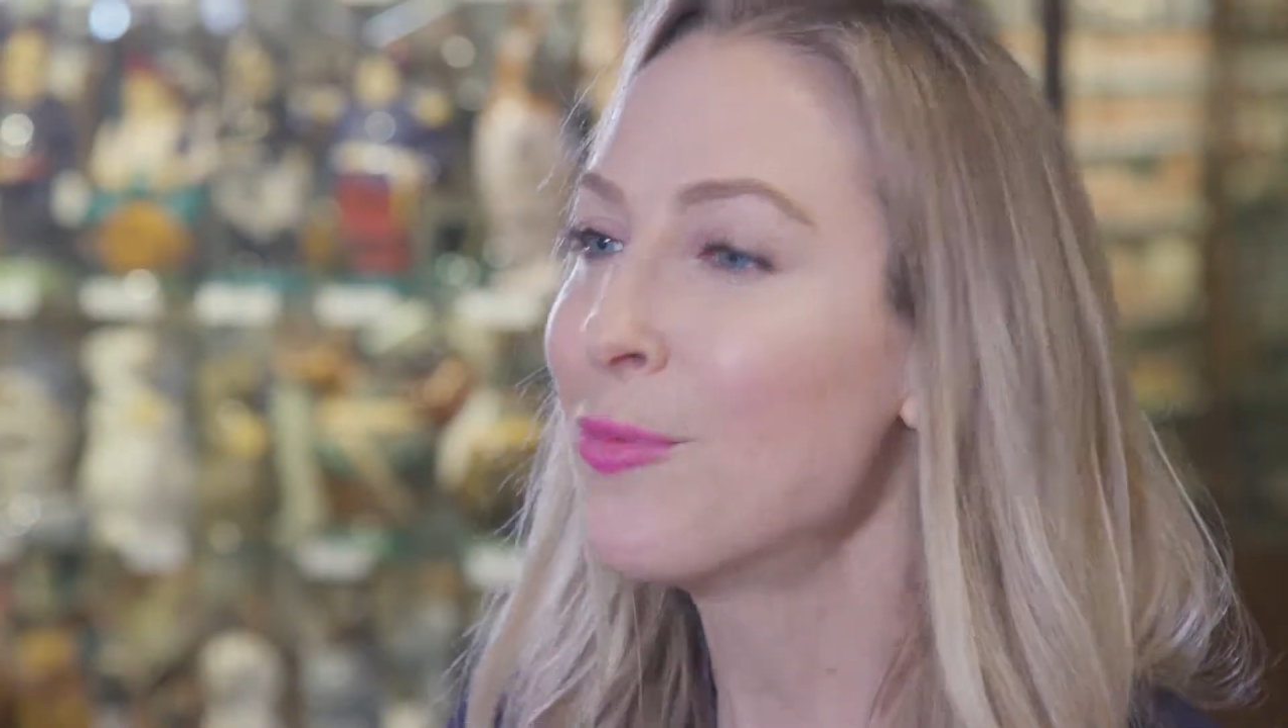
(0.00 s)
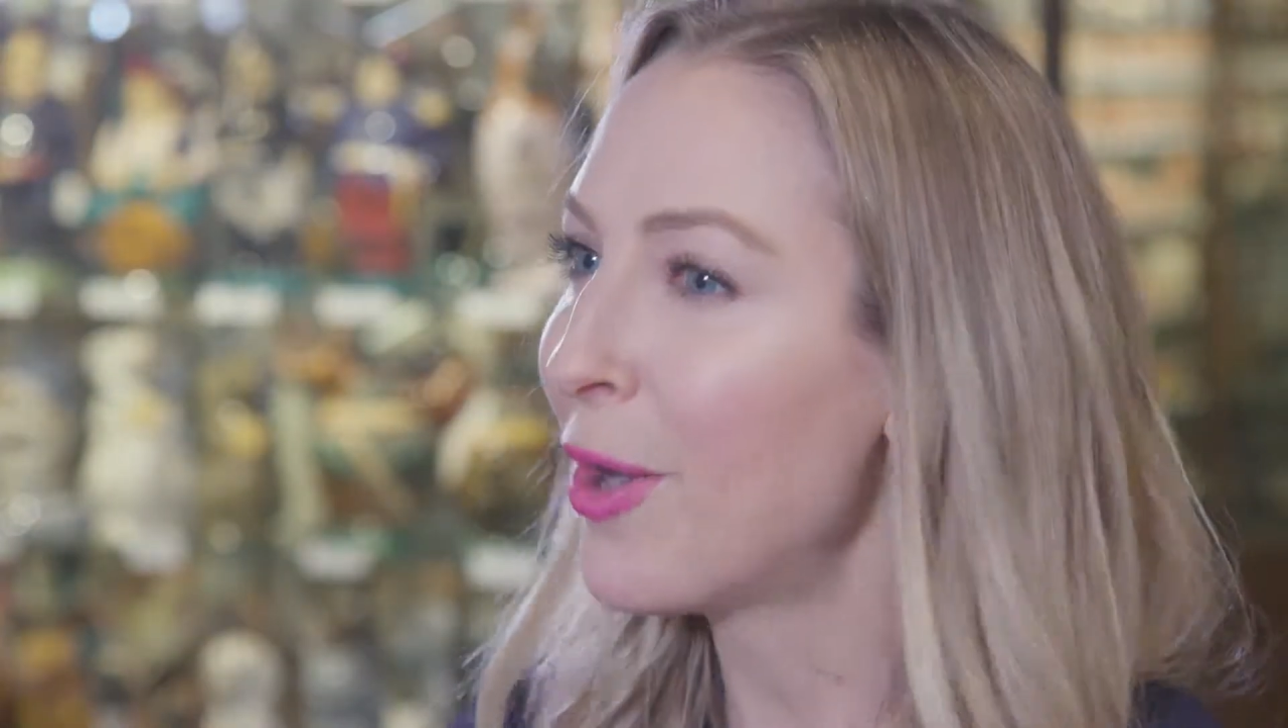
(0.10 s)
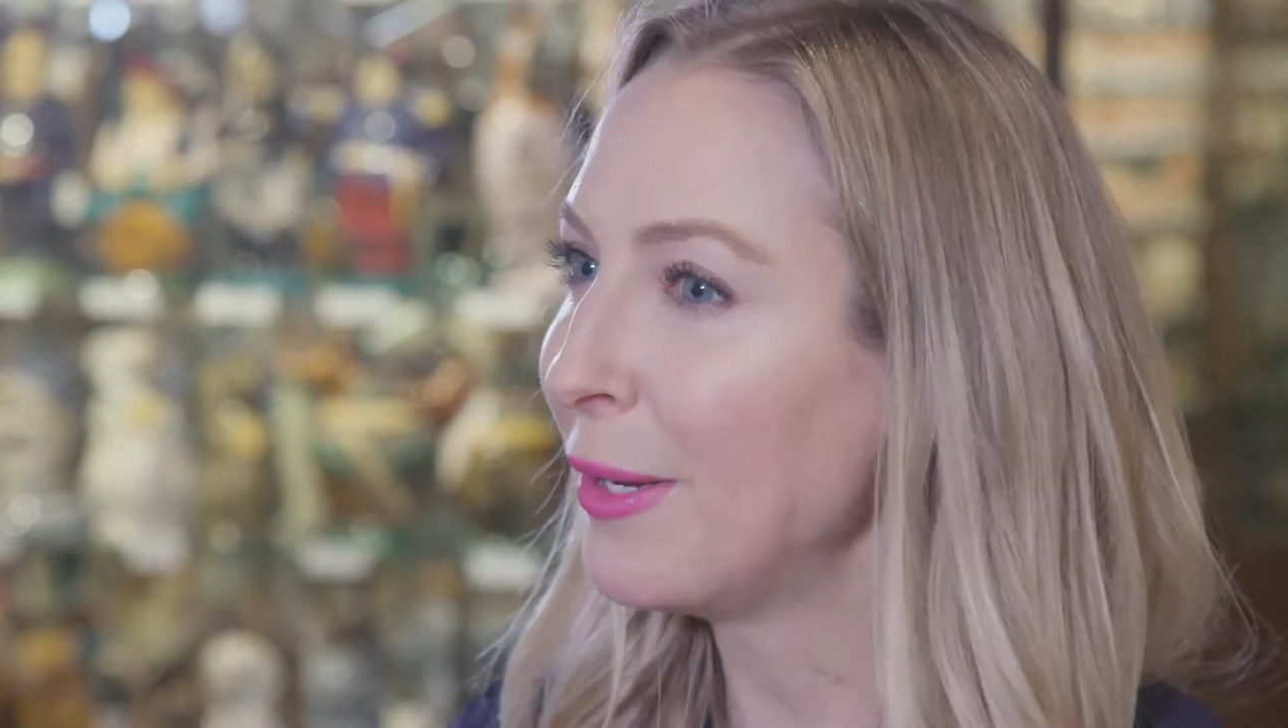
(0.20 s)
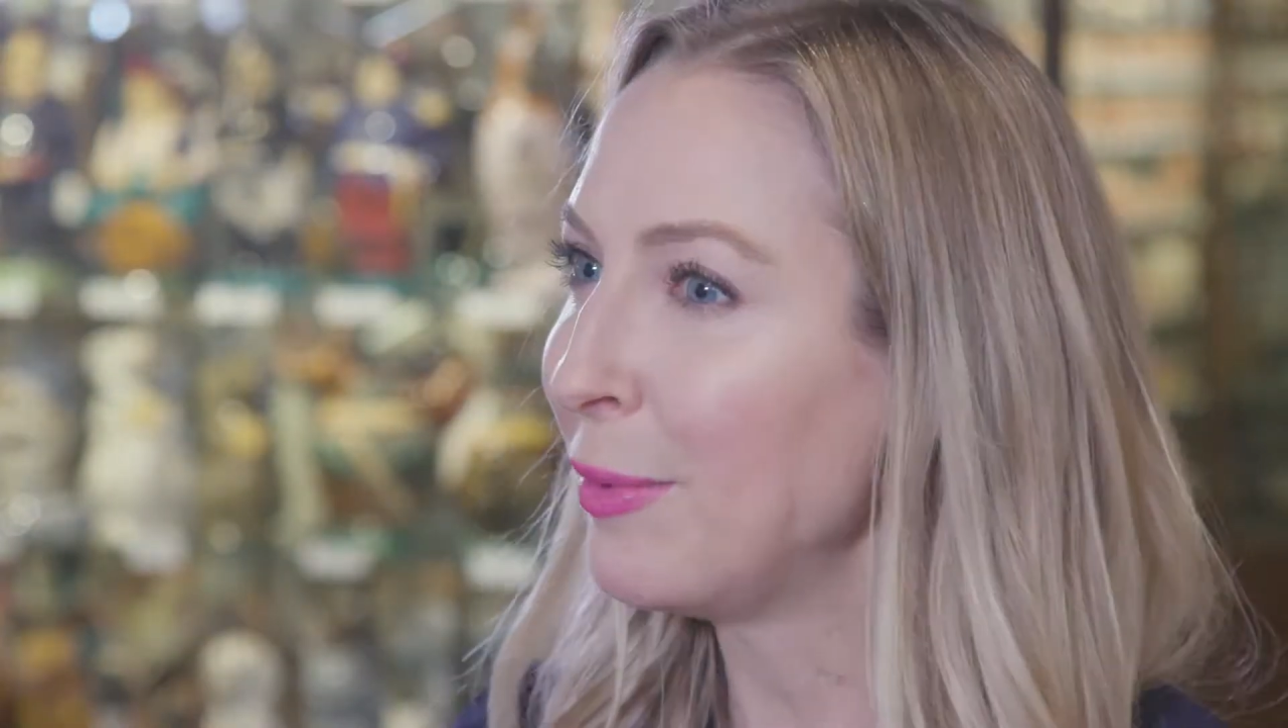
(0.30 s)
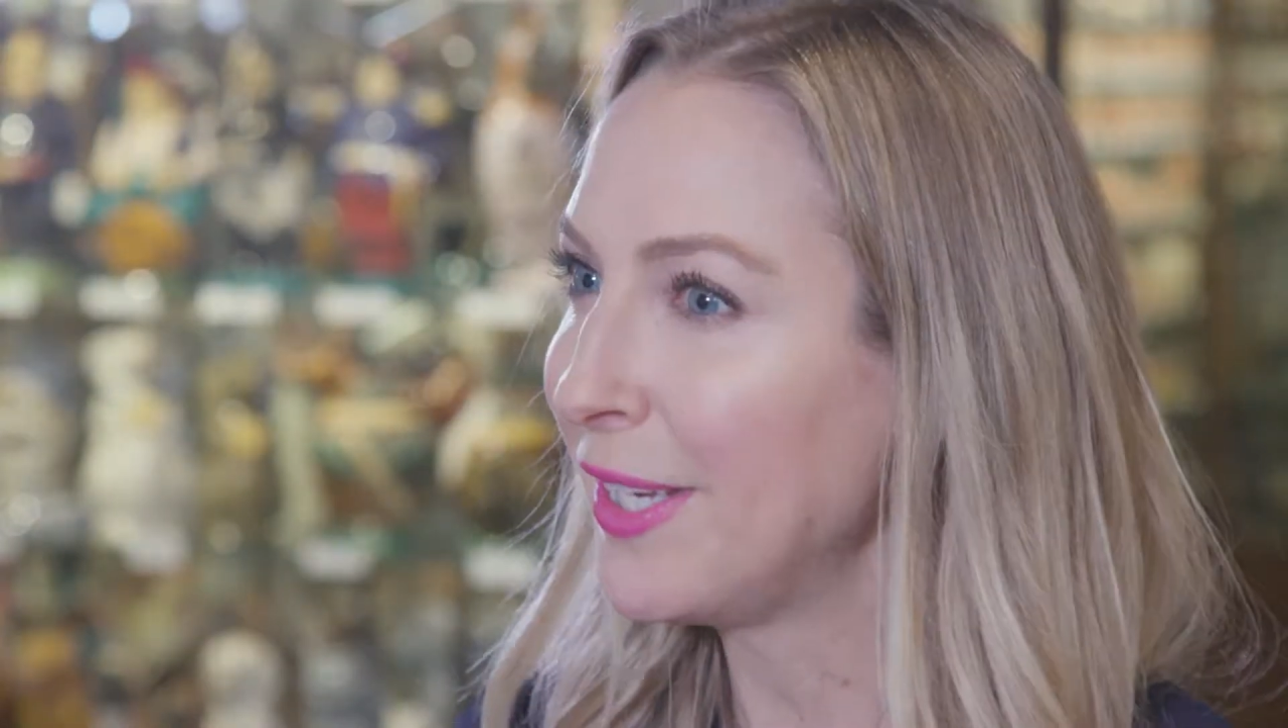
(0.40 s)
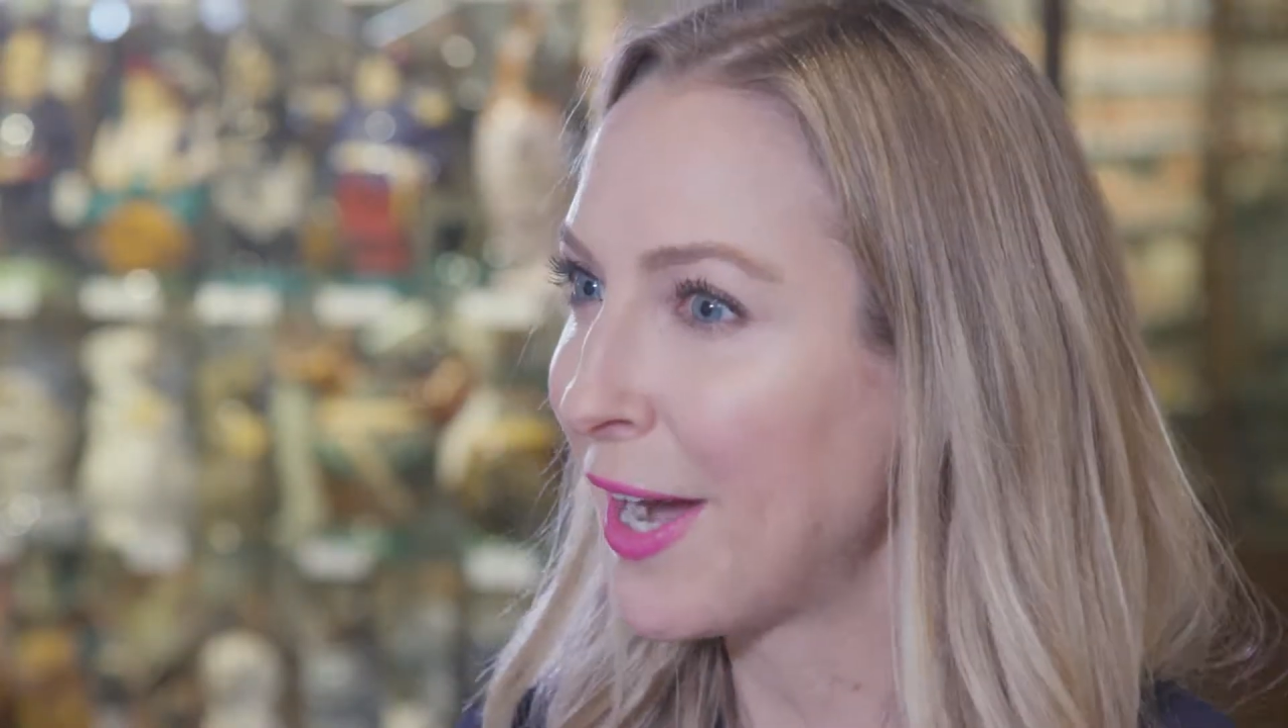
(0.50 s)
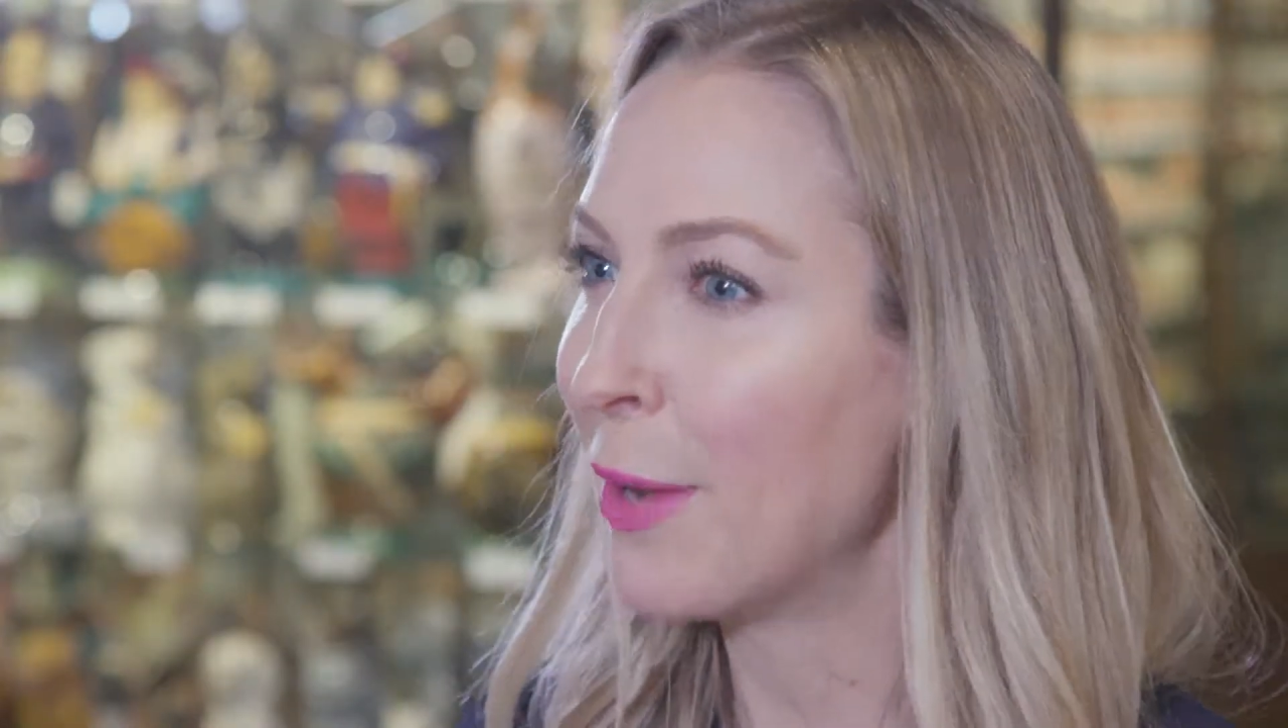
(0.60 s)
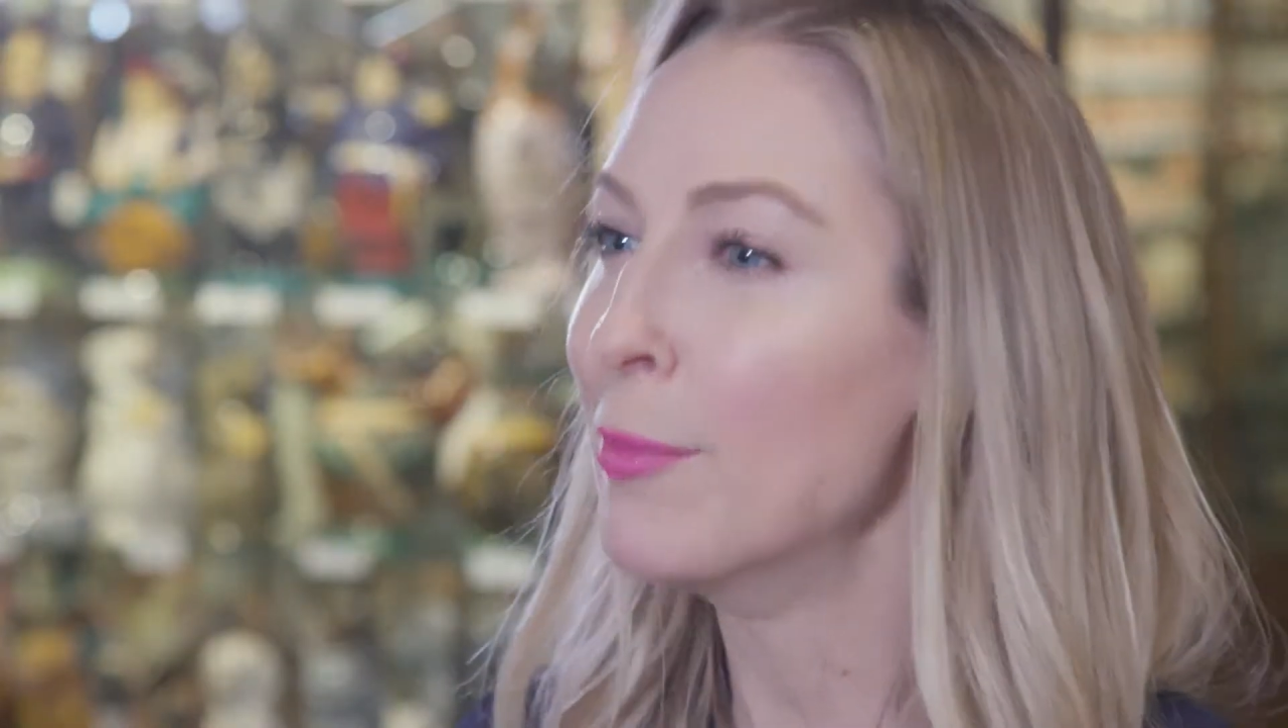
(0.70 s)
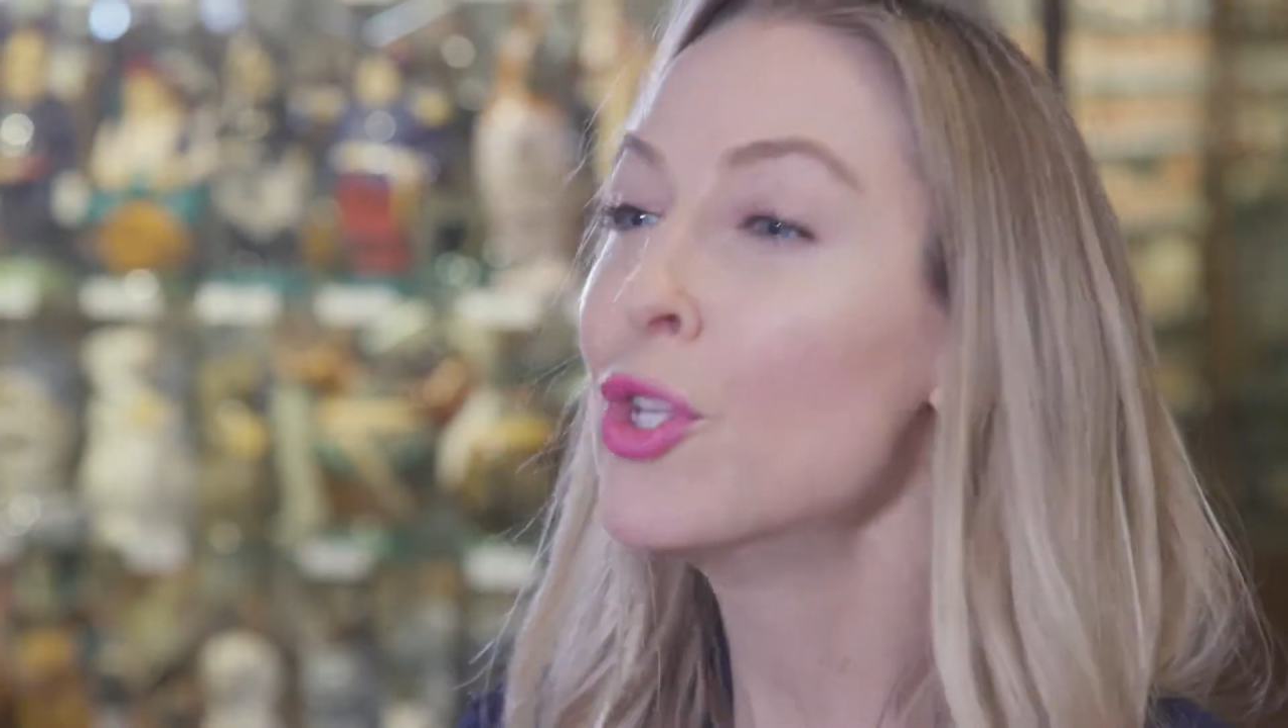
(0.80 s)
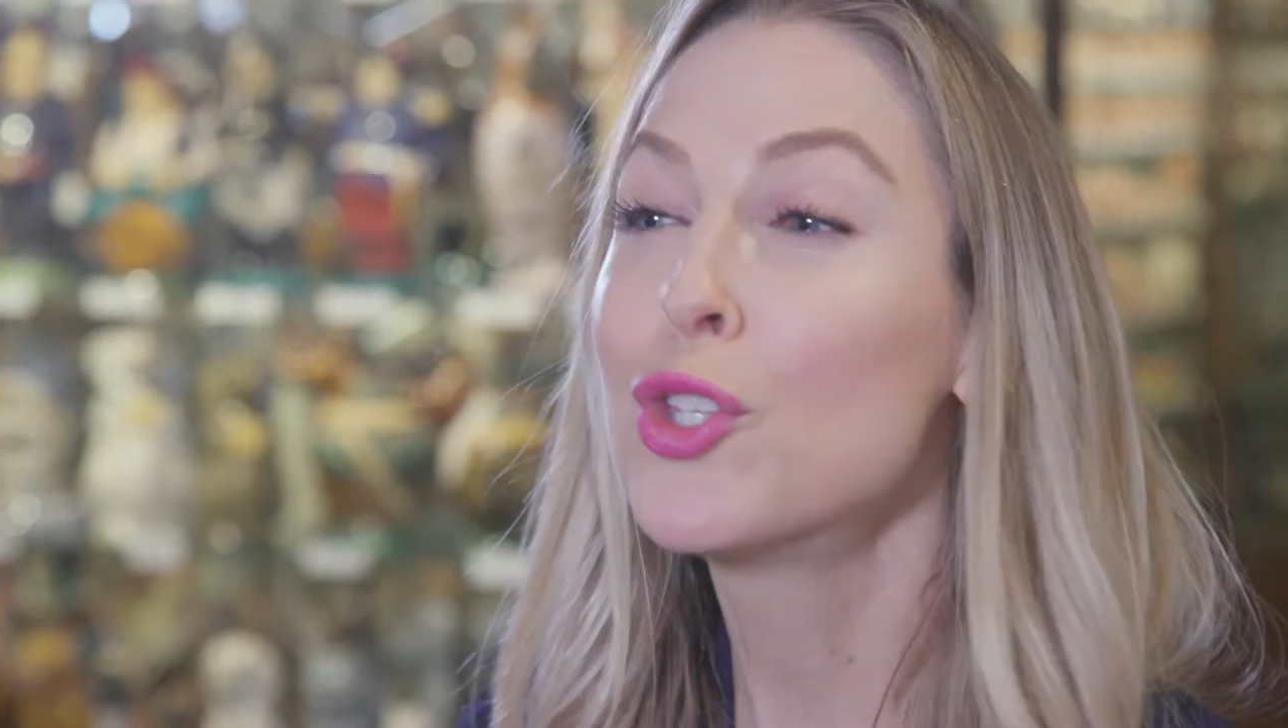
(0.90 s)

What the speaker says: one become